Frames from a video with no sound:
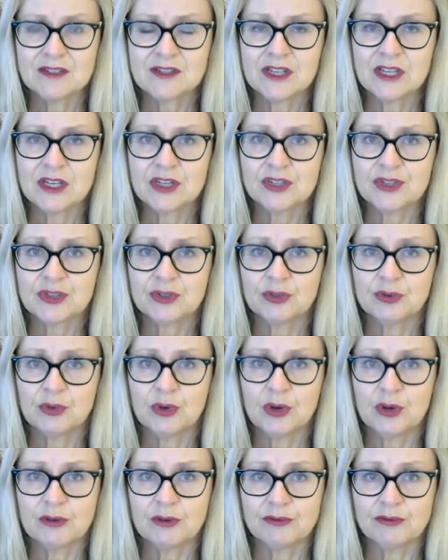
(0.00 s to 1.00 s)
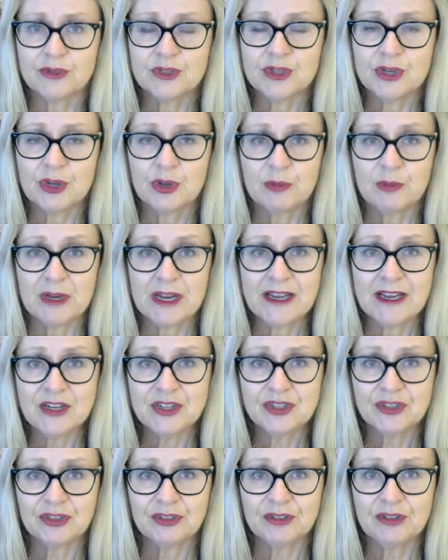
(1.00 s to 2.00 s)
is the issue of
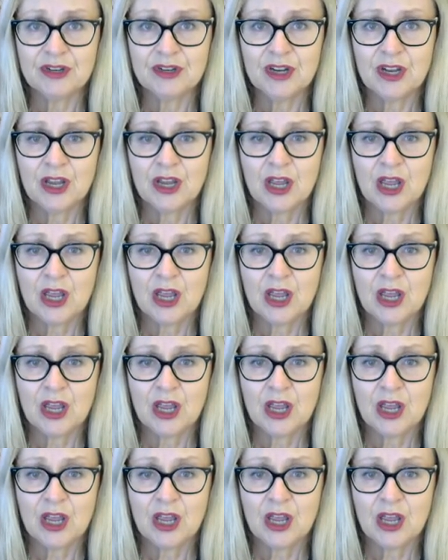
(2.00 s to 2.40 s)
termination